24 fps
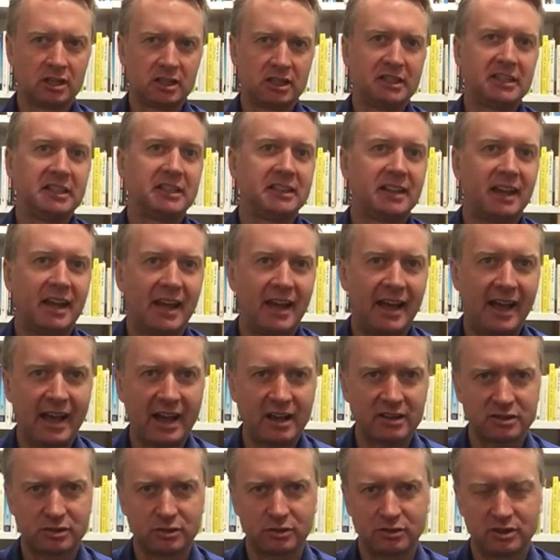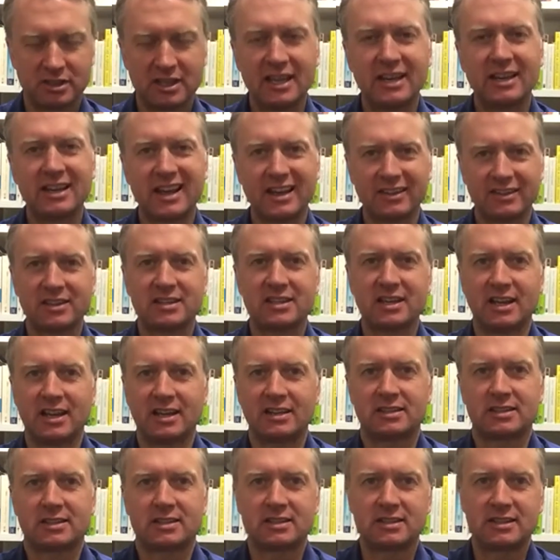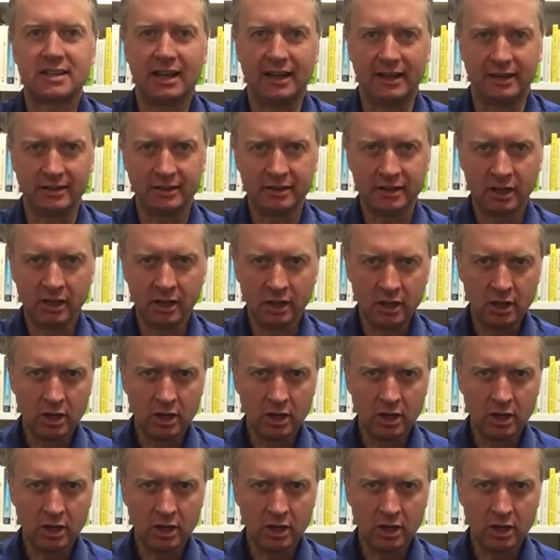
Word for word: cleaning the house, or getting other tasks done,